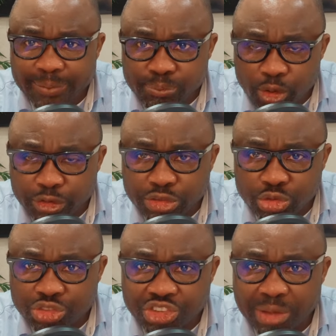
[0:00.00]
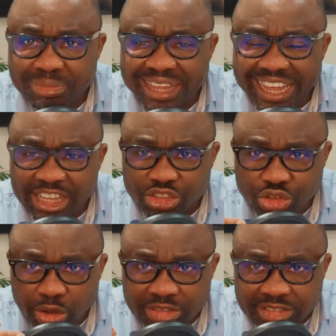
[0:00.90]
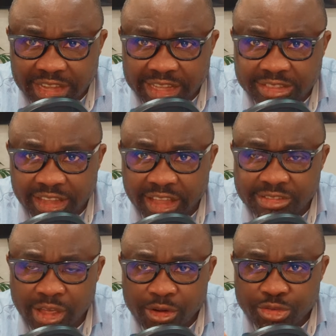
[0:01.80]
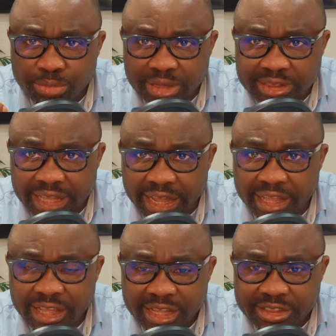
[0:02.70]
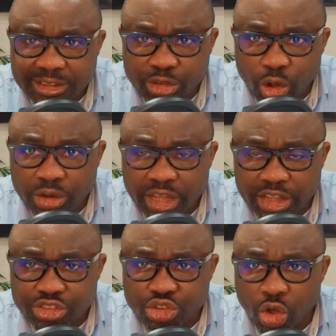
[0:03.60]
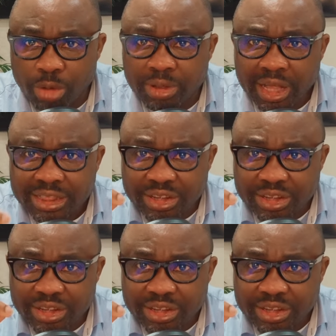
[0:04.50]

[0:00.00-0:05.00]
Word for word: moving to Germany in just 10 days from the day they got a job.